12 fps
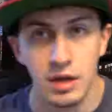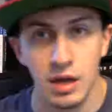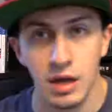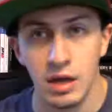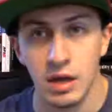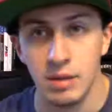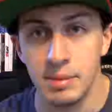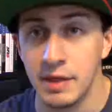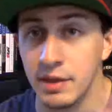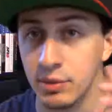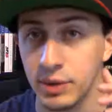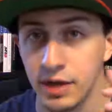
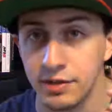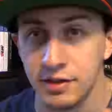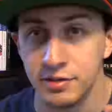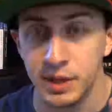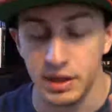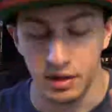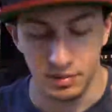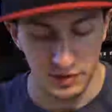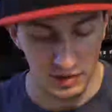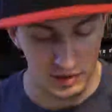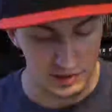And then we got these pickups here.